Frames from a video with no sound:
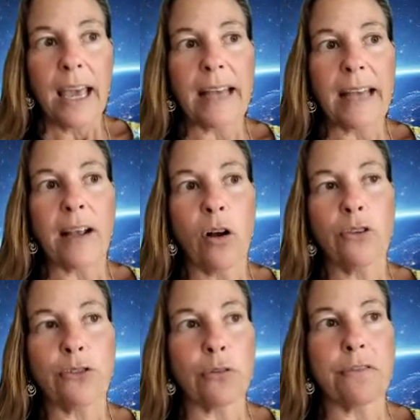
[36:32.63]
and I
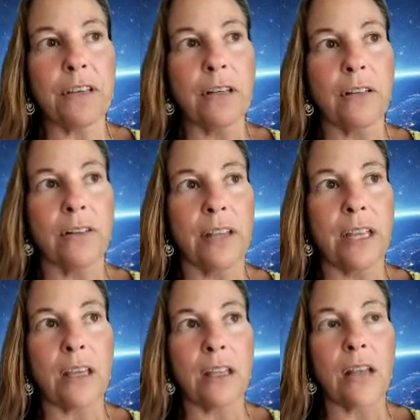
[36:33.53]
also feel
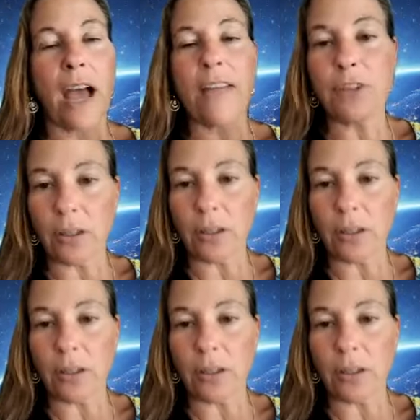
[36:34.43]
like I've done